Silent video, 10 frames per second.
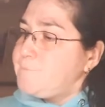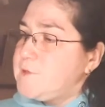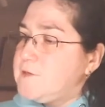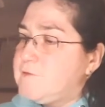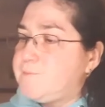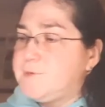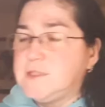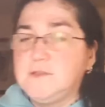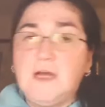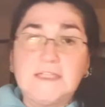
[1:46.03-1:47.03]
if a
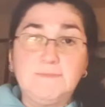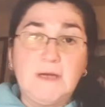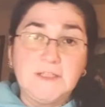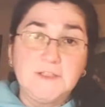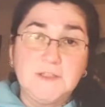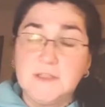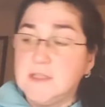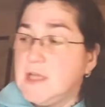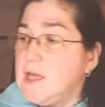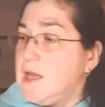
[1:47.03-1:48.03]
person has mastered
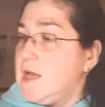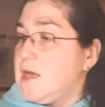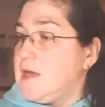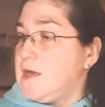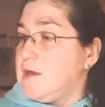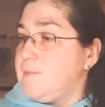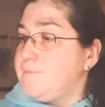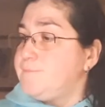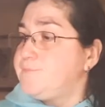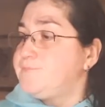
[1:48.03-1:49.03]

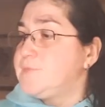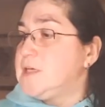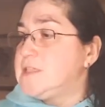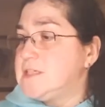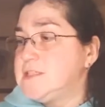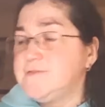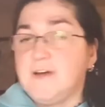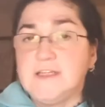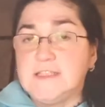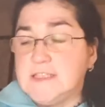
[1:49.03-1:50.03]
um,
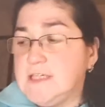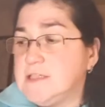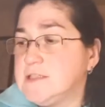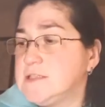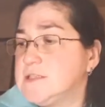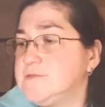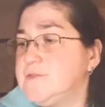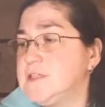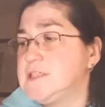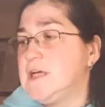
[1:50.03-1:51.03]
identify skills,
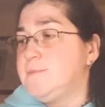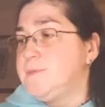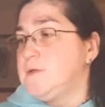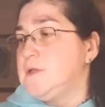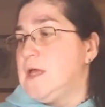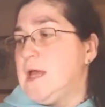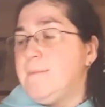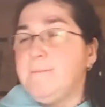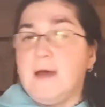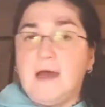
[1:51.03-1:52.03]
for example,
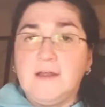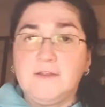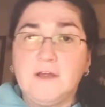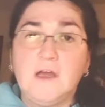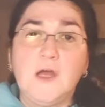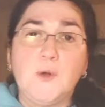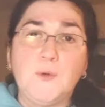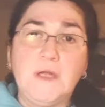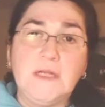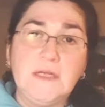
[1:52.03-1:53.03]
math,
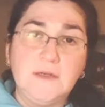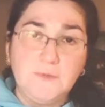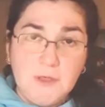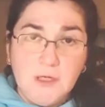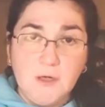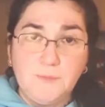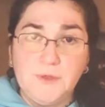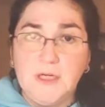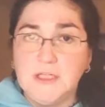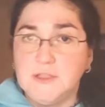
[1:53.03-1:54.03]
reading
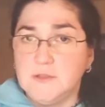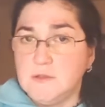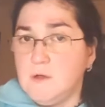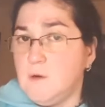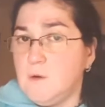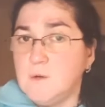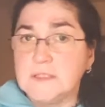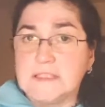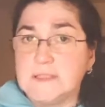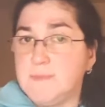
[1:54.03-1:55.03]
comprehension, or
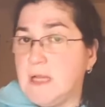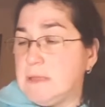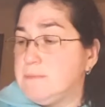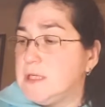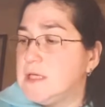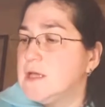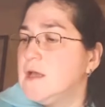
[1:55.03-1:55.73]
spelling bee.